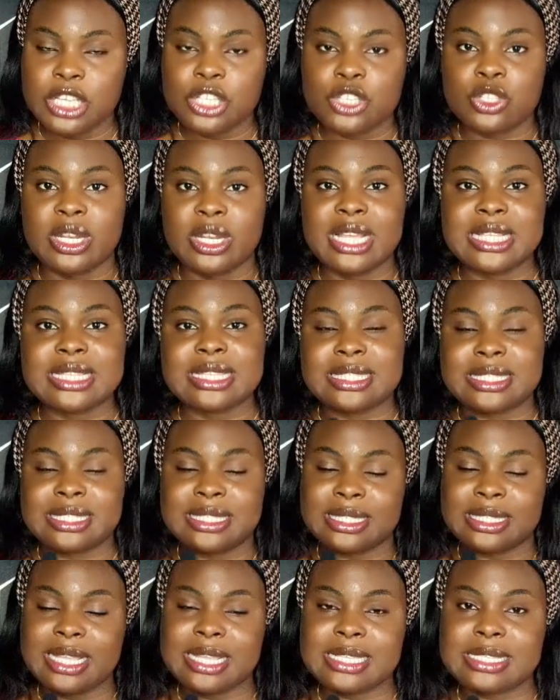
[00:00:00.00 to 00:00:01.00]
So
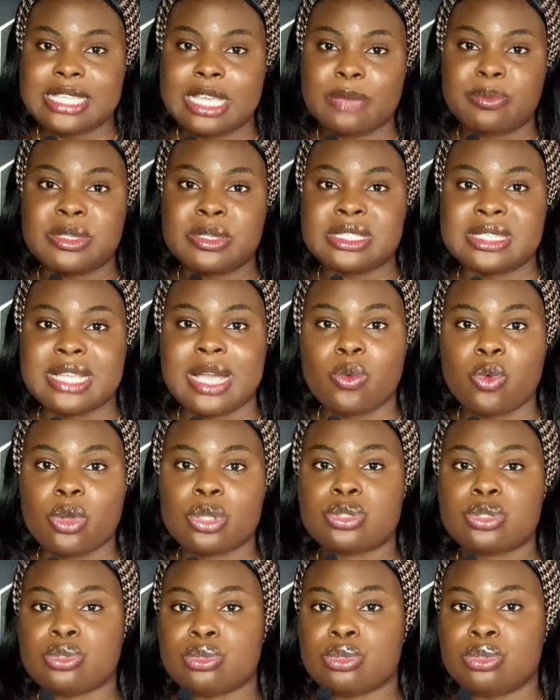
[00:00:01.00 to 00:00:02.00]
the next step is now
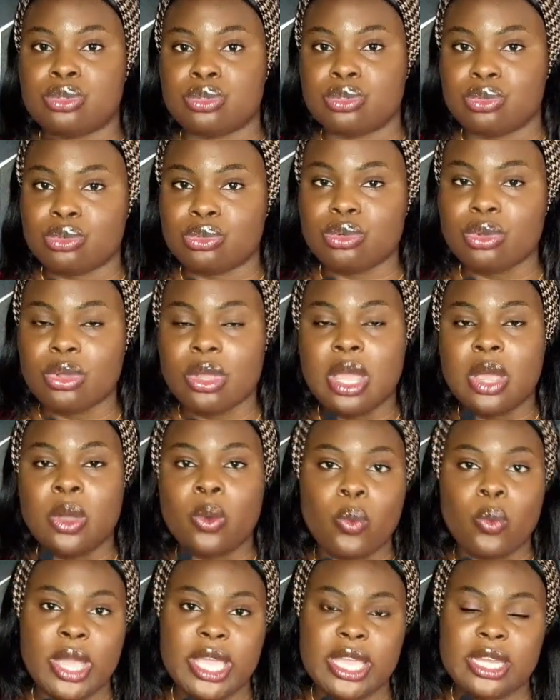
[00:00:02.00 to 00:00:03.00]
what to do
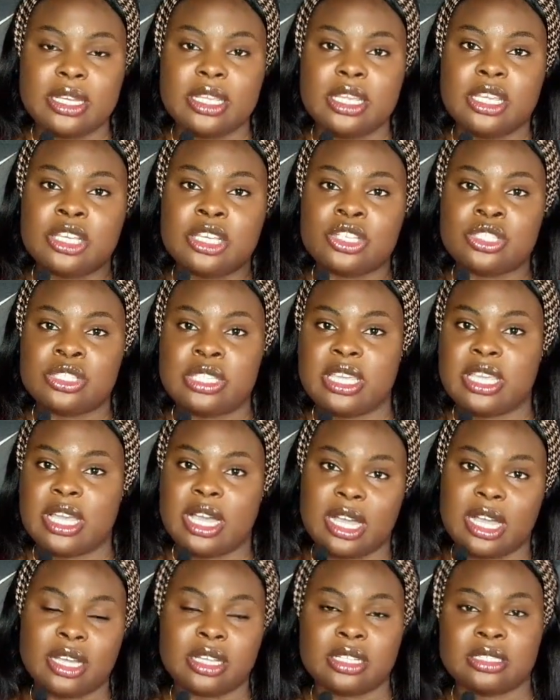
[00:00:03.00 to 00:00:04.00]
when they
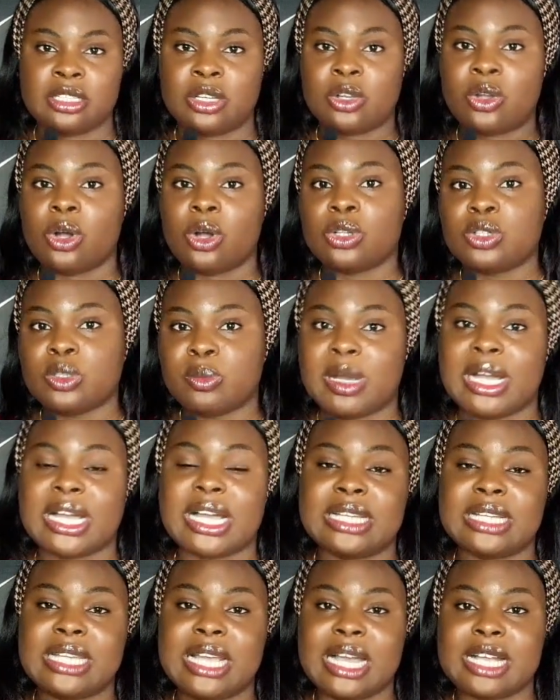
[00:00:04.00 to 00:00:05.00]
call you back
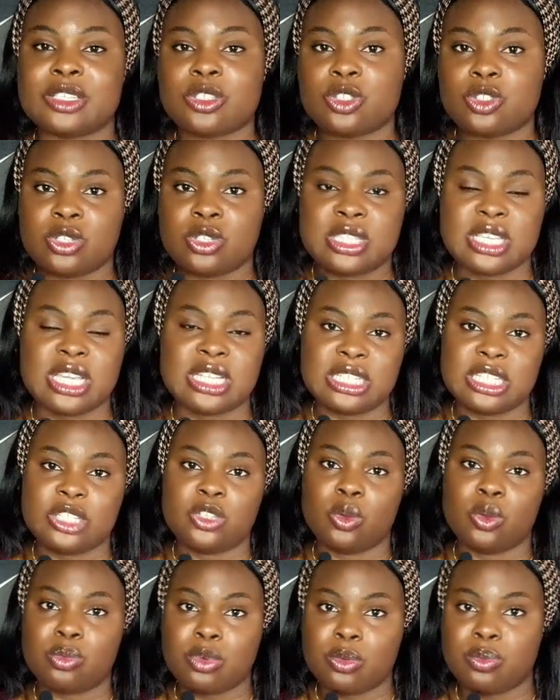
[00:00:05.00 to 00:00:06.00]
and they ask you to send in
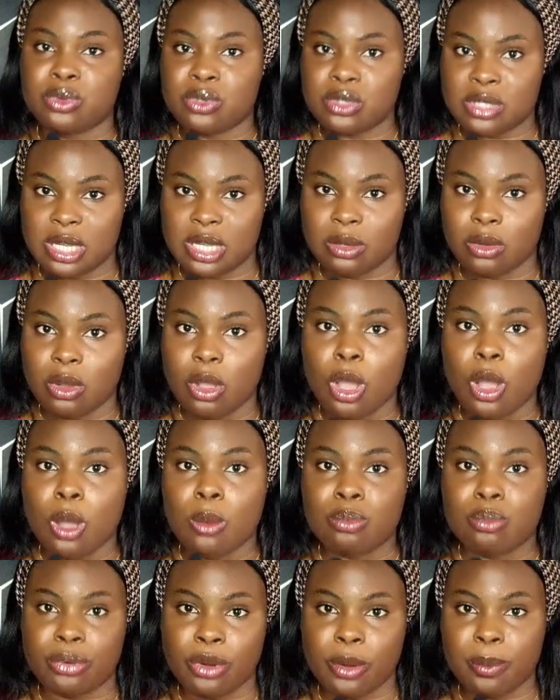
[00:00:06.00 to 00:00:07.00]
your proposal
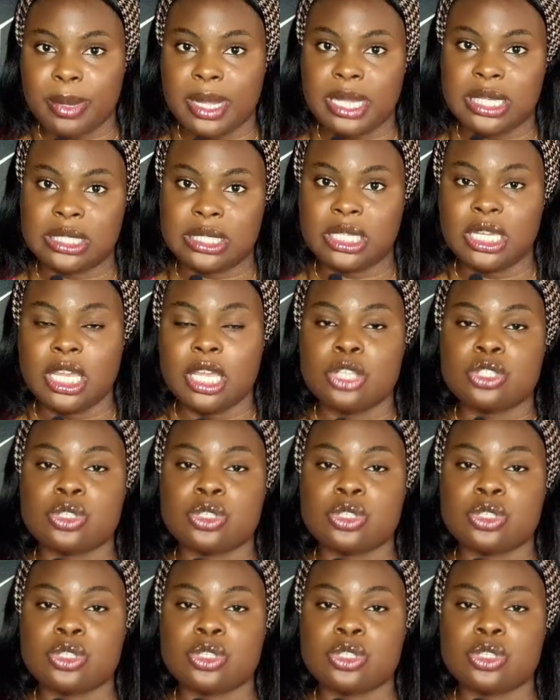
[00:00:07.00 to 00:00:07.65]
properly.